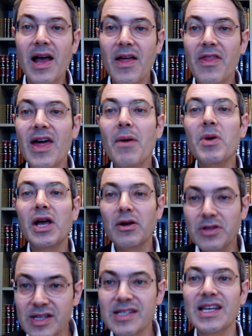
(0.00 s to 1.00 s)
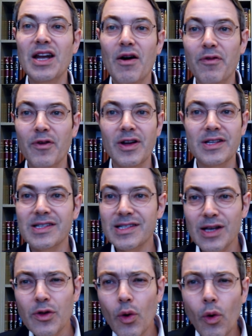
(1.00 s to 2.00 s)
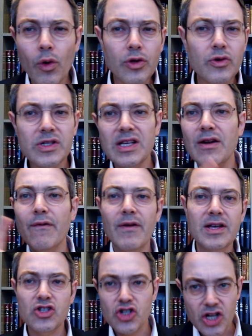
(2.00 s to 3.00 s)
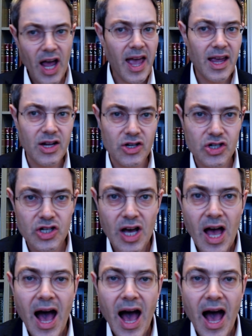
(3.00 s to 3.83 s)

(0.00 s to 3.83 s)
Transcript: And then we go to the sin offerings. So the order is changed,